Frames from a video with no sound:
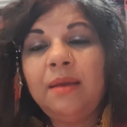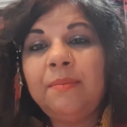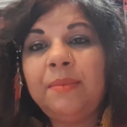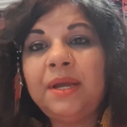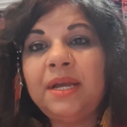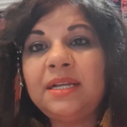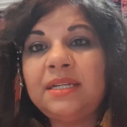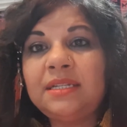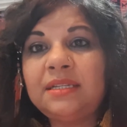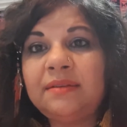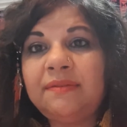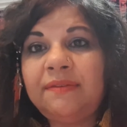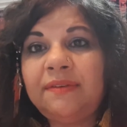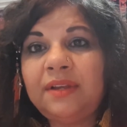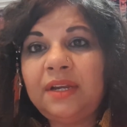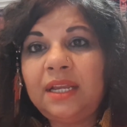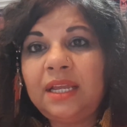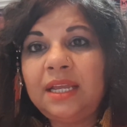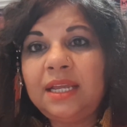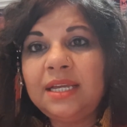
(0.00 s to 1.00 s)

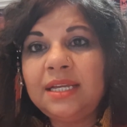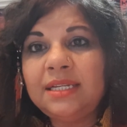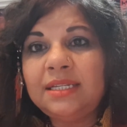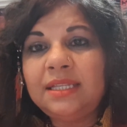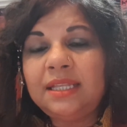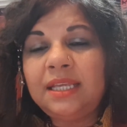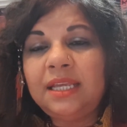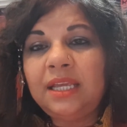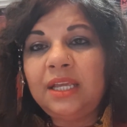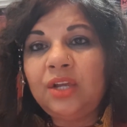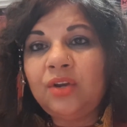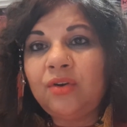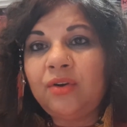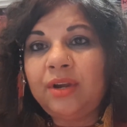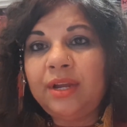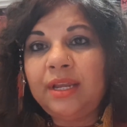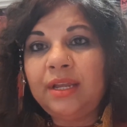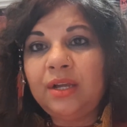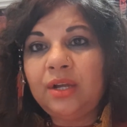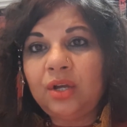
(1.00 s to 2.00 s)
Persephone is the
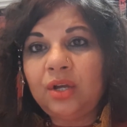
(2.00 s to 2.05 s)
Greek